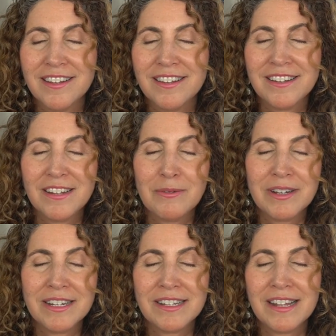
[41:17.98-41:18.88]
See
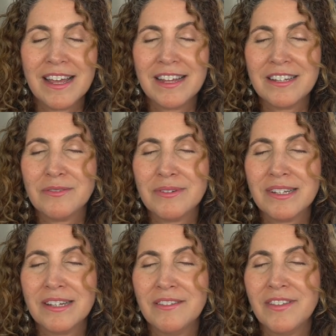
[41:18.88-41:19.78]
what it's like to
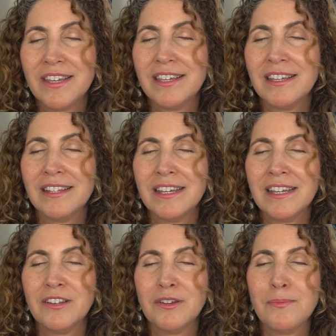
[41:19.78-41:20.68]
receive the
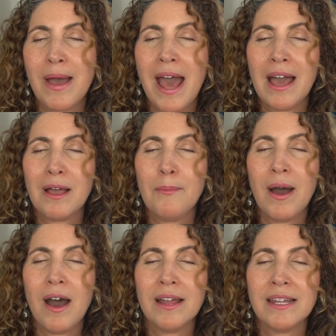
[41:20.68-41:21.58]
healing in your back
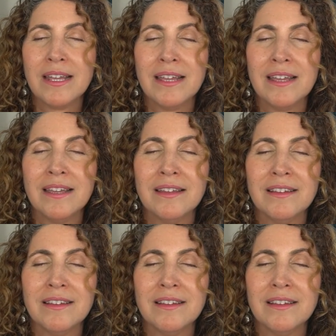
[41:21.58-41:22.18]
body.